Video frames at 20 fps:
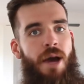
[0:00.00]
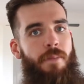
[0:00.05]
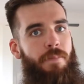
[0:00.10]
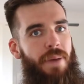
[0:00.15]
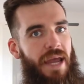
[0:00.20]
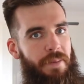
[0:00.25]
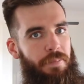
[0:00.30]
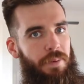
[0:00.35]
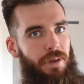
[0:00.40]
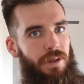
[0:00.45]

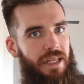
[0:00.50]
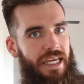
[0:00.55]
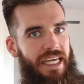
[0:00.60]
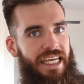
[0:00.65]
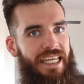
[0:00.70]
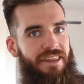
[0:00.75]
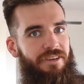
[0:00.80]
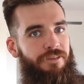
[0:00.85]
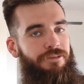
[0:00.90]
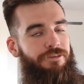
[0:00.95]
people
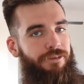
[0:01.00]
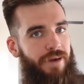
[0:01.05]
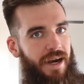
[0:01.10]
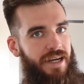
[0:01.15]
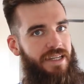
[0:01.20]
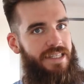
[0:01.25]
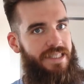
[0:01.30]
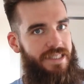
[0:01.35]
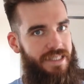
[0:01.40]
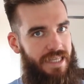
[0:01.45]
in the
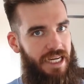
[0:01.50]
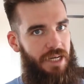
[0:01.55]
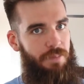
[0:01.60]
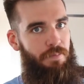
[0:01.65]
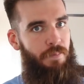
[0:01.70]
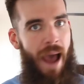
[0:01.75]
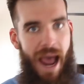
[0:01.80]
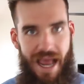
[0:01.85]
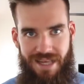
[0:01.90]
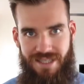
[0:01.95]
front
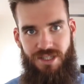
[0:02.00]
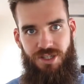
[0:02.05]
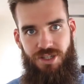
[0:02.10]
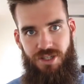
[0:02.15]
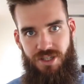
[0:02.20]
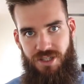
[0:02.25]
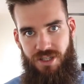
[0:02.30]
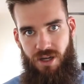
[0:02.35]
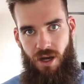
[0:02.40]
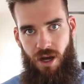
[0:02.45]
seat
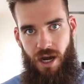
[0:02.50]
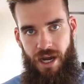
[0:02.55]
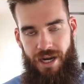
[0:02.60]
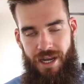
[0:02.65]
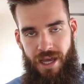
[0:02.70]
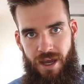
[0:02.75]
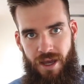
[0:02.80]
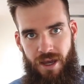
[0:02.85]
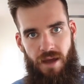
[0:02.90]
passenger side